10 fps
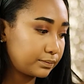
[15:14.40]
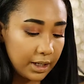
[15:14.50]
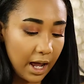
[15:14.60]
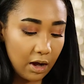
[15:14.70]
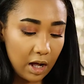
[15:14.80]

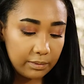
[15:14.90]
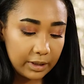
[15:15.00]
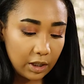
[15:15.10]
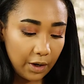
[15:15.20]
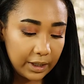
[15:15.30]
Now I'll be
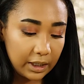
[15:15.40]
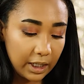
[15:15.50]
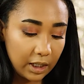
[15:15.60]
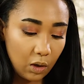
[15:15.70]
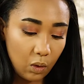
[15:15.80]
going
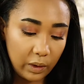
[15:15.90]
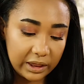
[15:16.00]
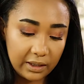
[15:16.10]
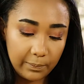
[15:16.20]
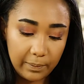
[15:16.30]
in
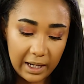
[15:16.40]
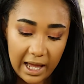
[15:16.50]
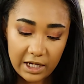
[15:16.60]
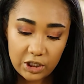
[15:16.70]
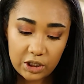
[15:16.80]
with the
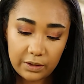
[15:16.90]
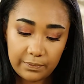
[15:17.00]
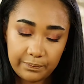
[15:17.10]
blush,